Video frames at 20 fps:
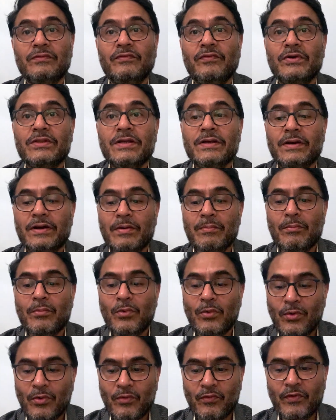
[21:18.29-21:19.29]
"For the
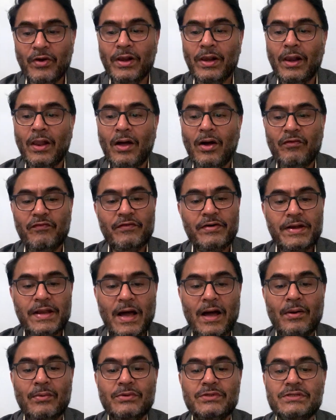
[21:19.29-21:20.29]
removal of
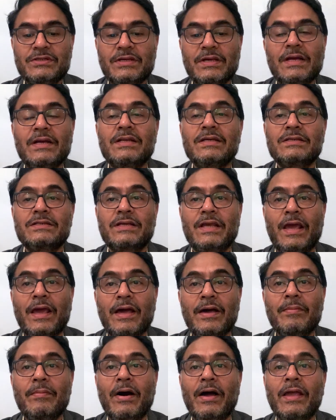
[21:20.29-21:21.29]
doubts, it is
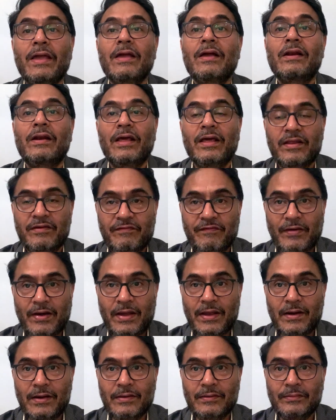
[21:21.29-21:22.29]
hereby
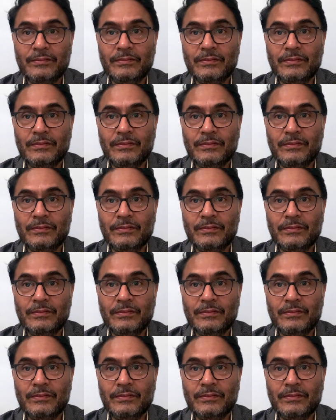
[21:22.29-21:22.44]
clarified."